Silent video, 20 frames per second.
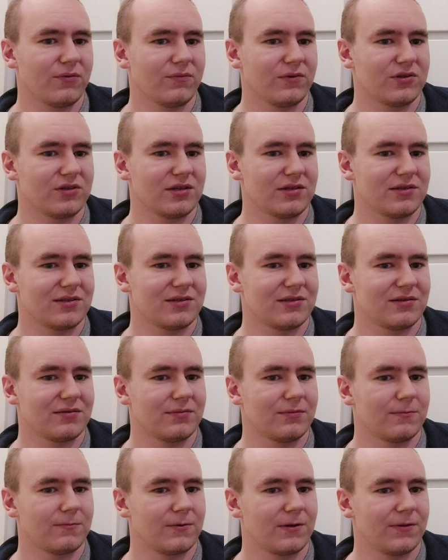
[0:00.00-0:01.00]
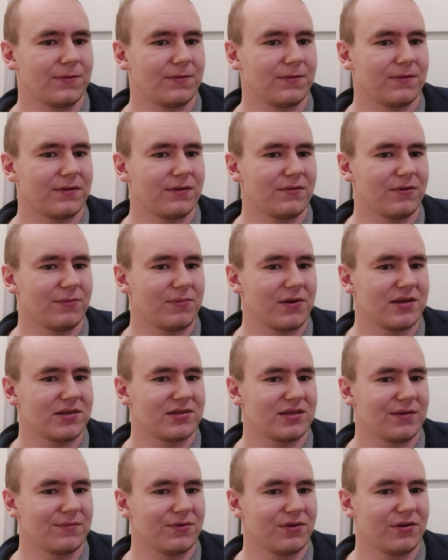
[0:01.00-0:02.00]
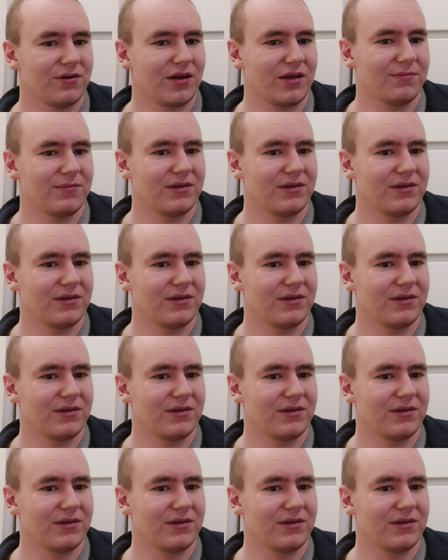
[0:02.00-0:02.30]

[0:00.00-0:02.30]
which is what replaced the M39,